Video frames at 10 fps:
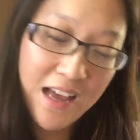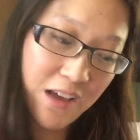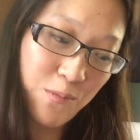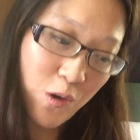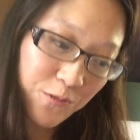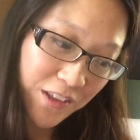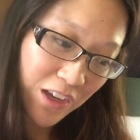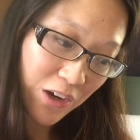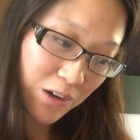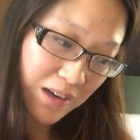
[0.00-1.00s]

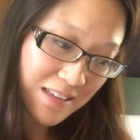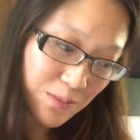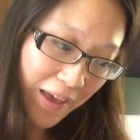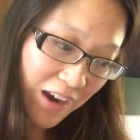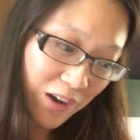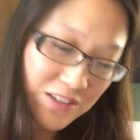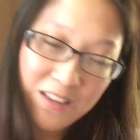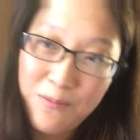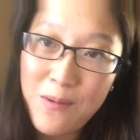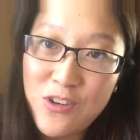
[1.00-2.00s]
hopefully you're inspired
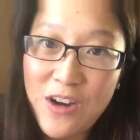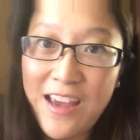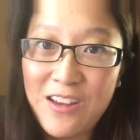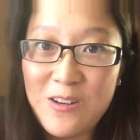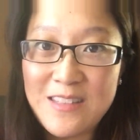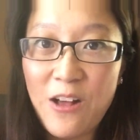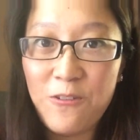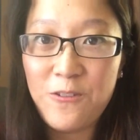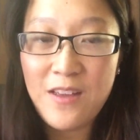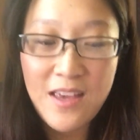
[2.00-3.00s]
to maybe try it
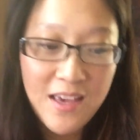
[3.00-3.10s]
yourself.